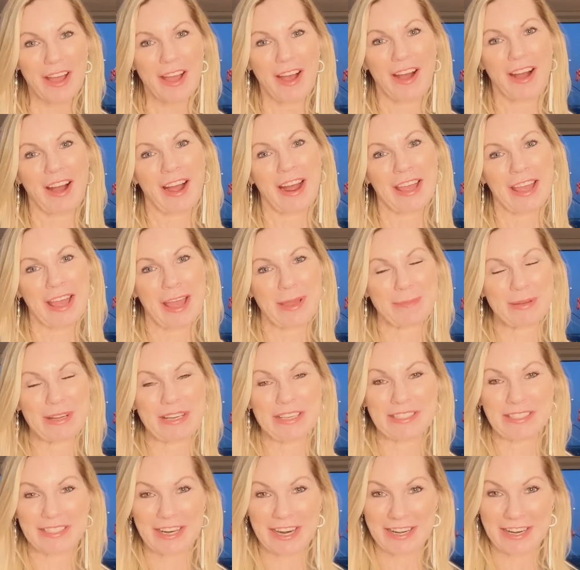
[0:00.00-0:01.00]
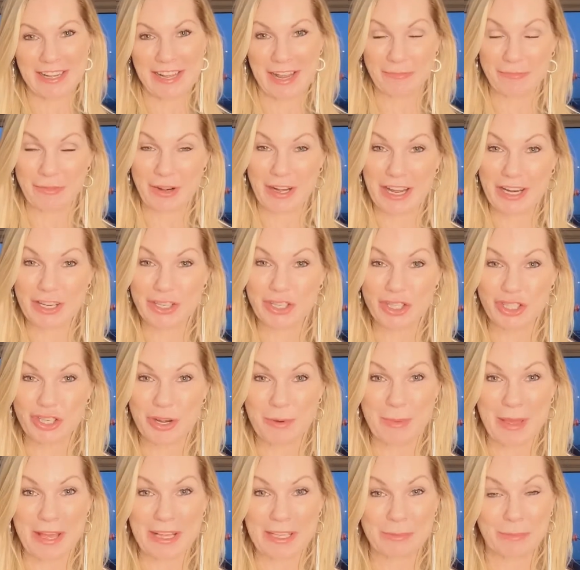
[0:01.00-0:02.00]
I am a dating and relationship
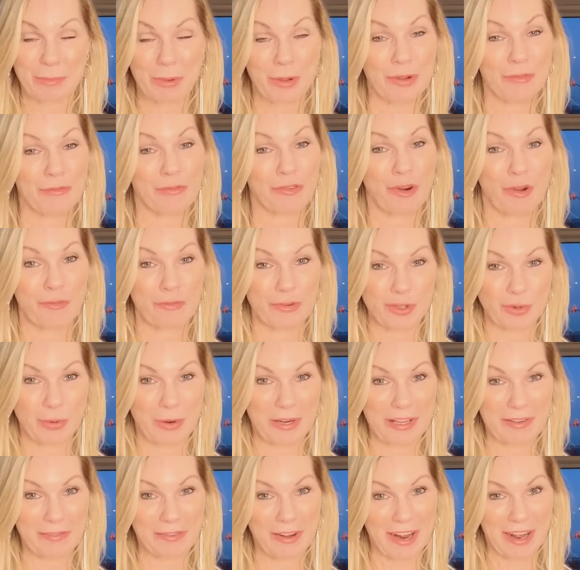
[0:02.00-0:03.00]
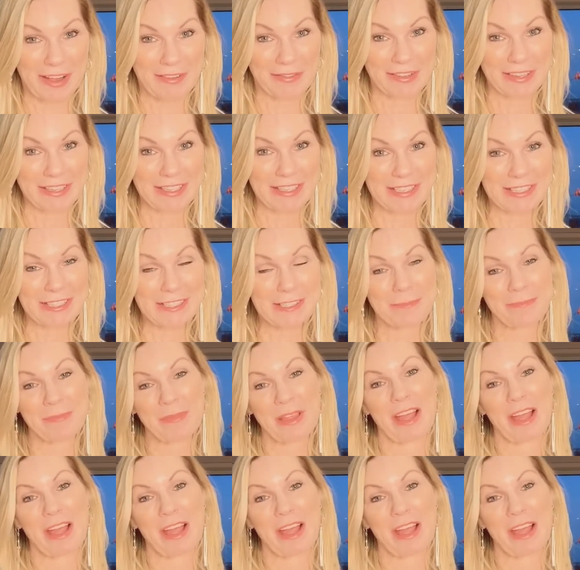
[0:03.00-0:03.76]
expert for over 25 years.